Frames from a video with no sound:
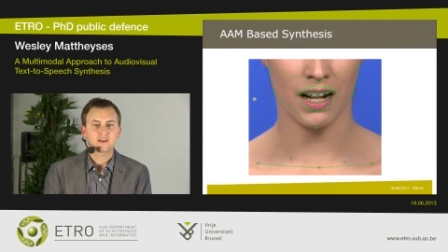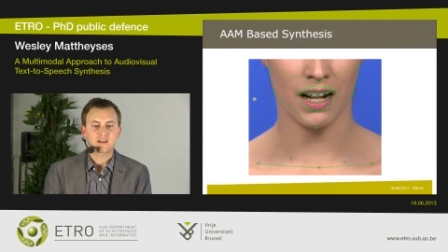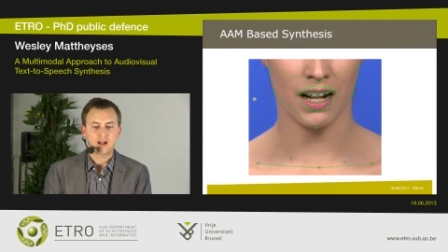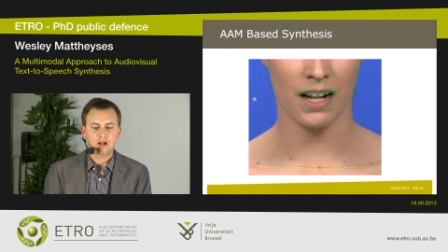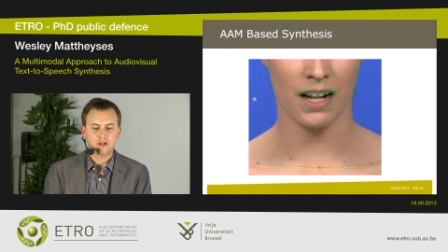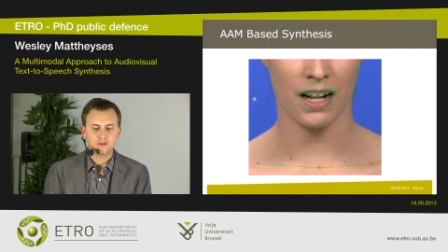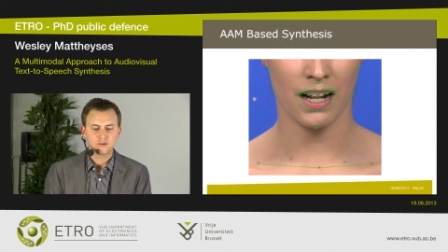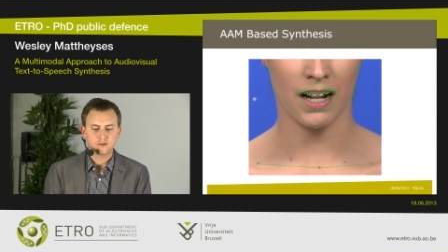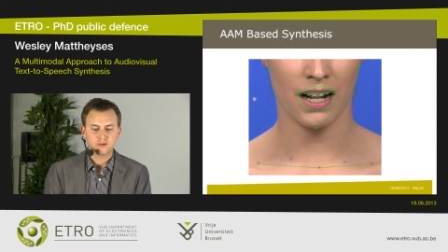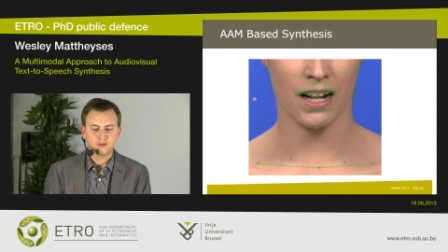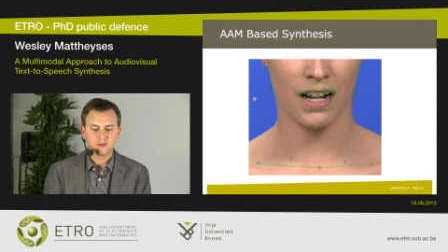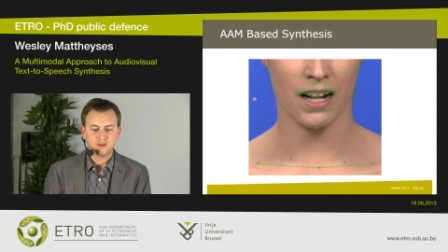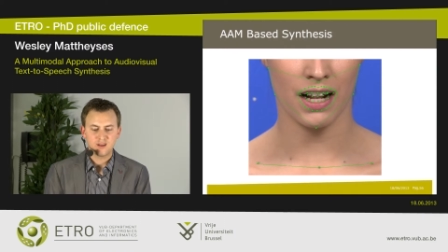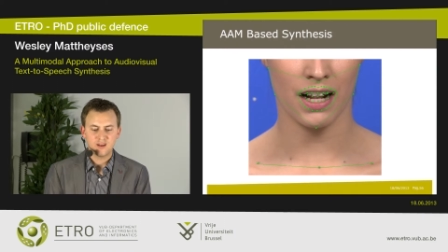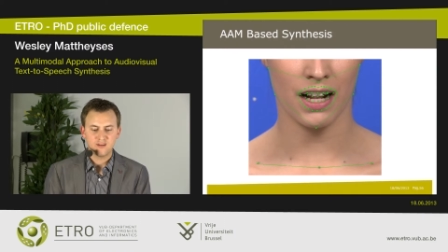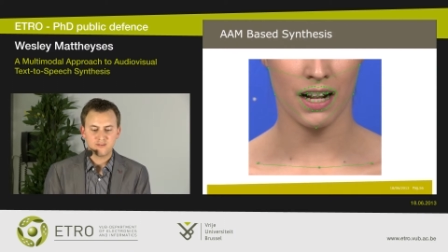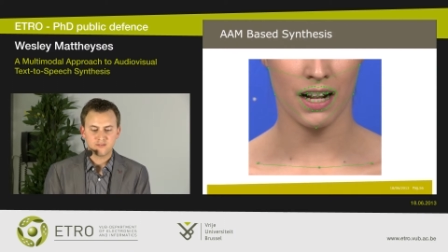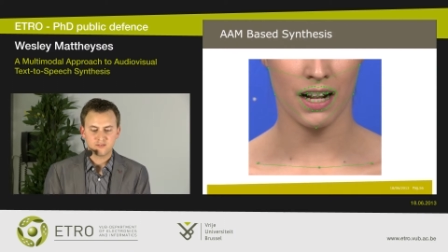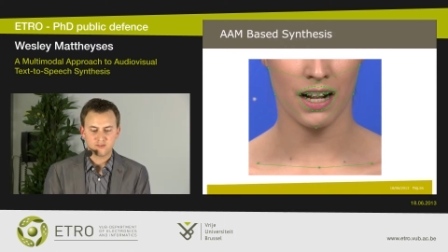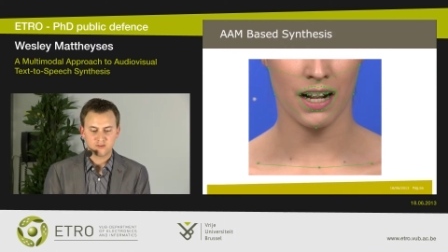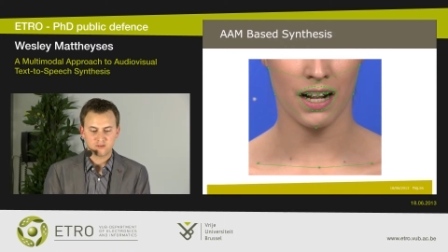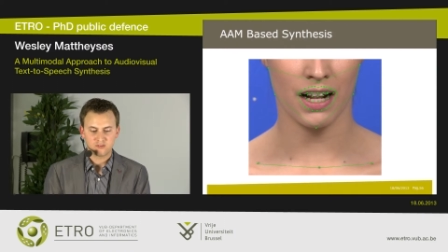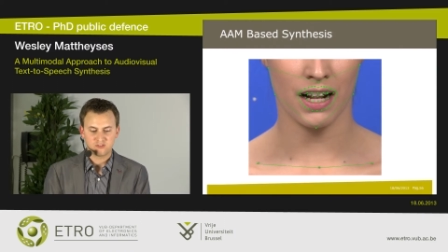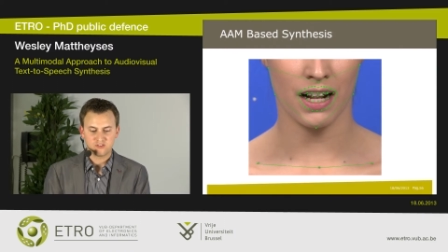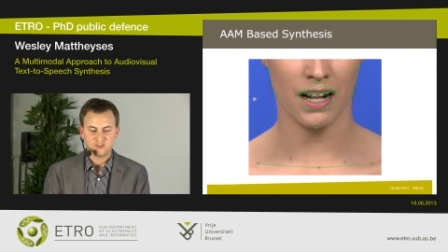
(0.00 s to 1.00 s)

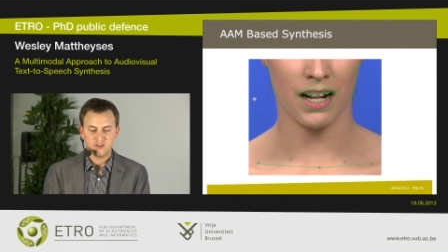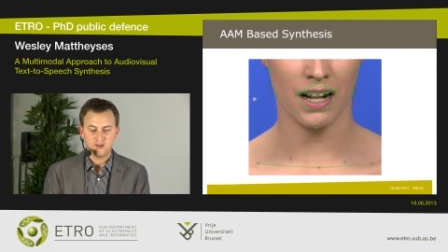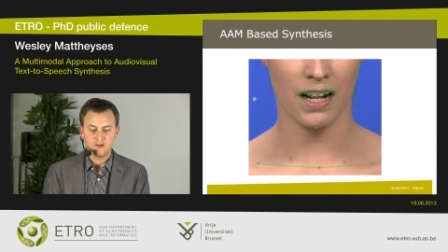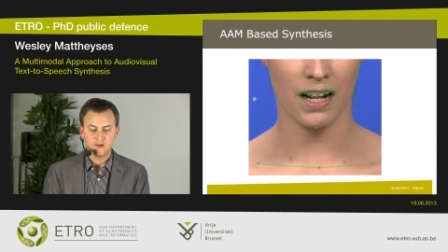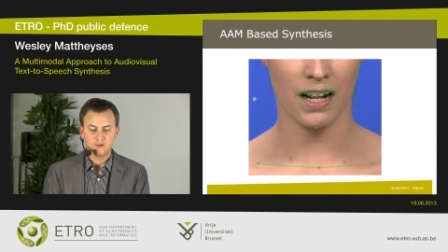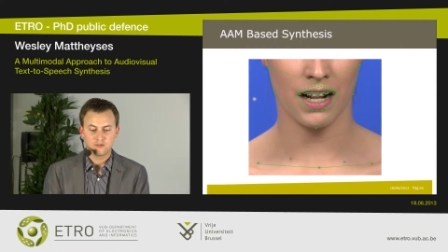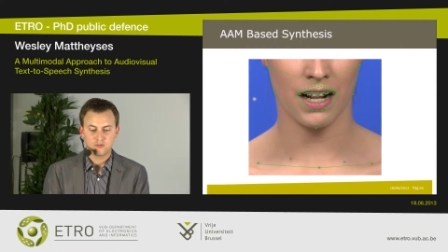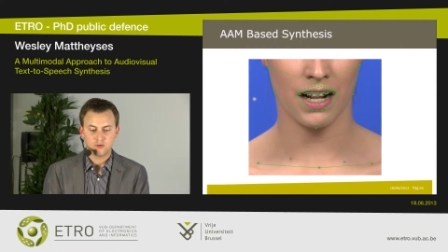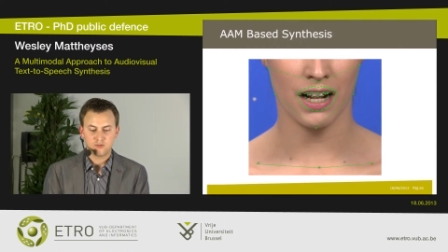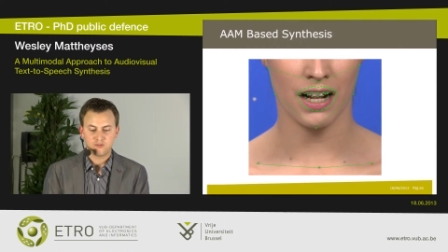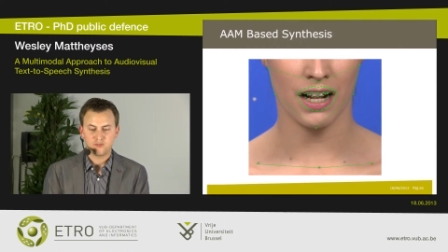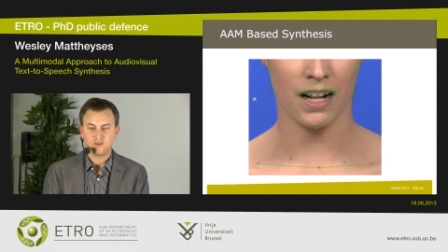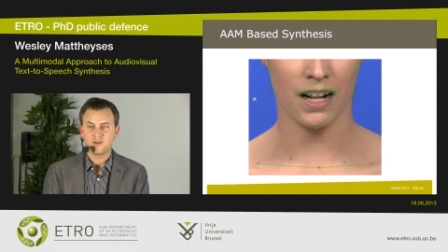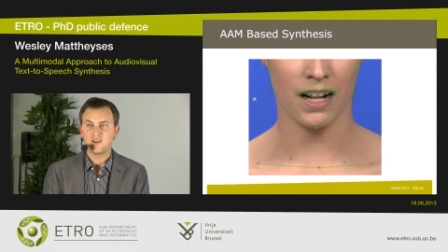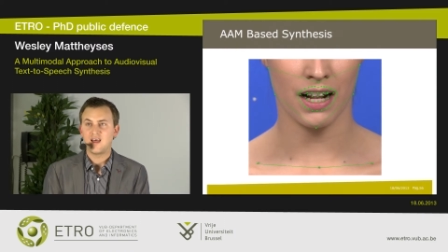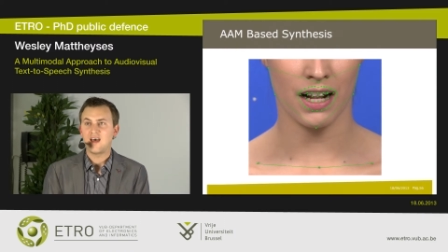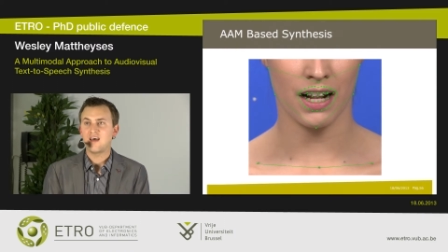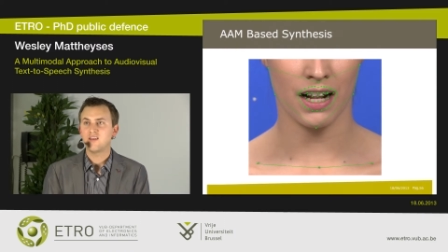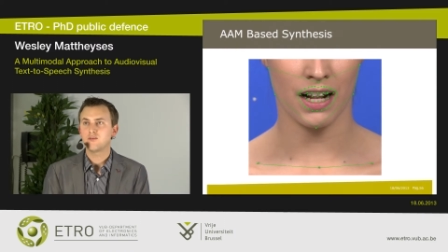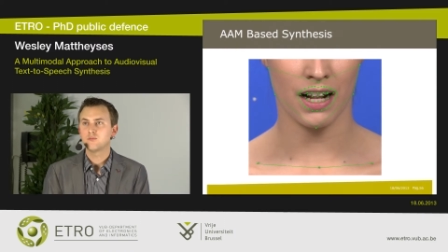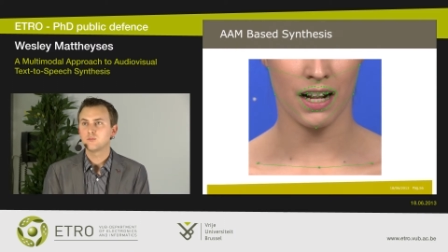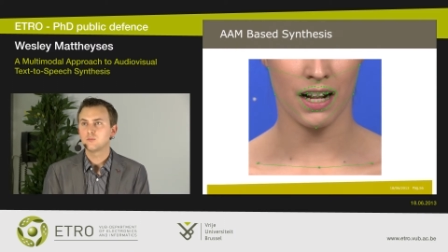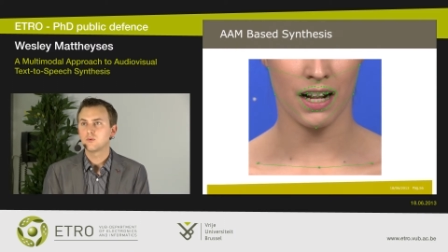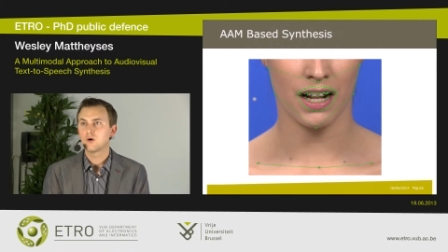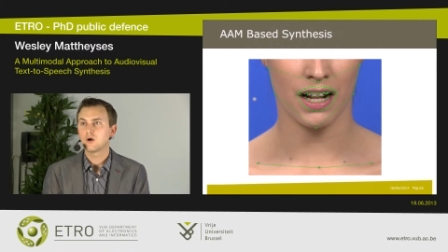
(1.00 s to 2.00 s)
calculate a series of
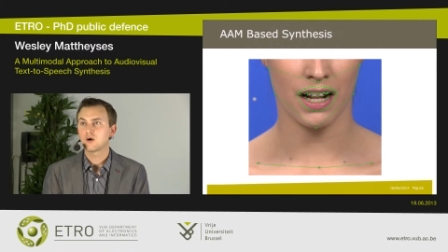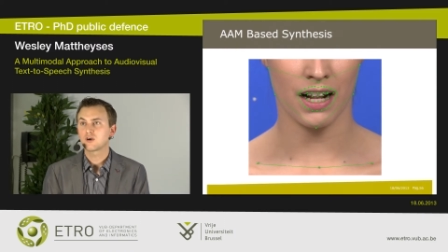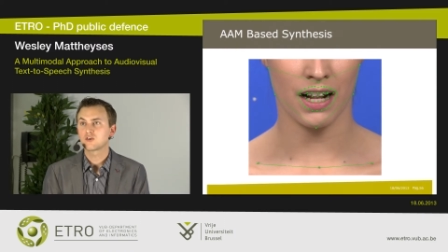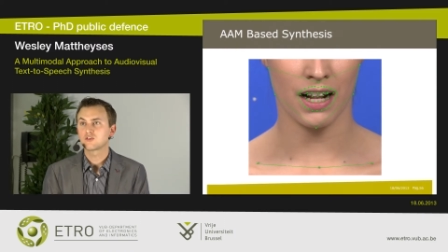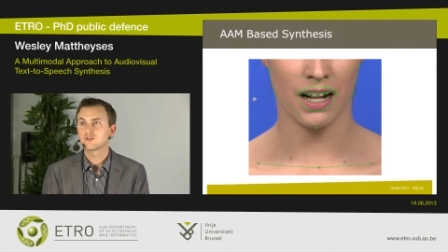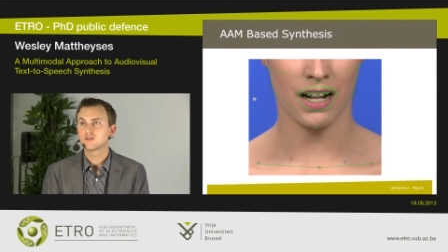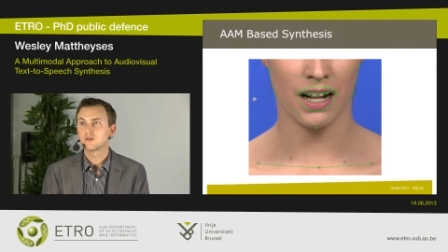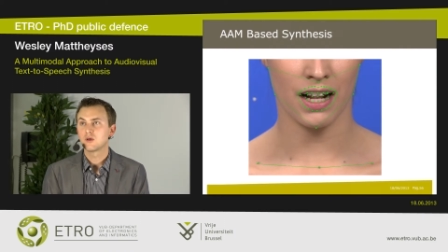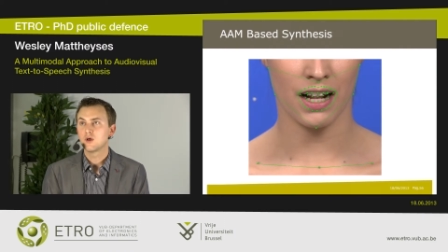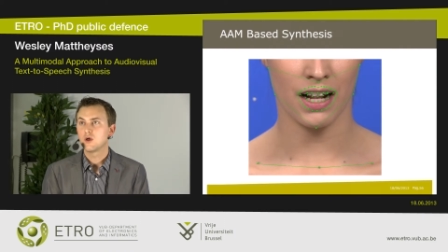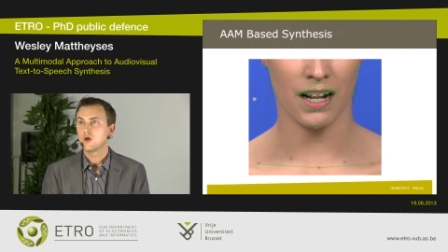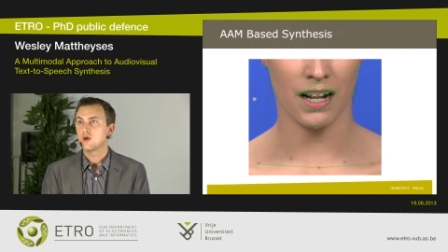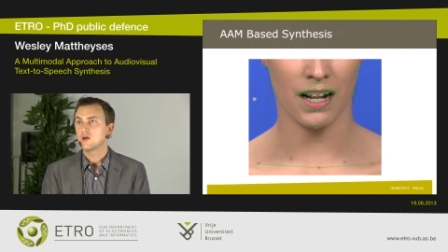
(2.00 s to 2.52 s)
landmarks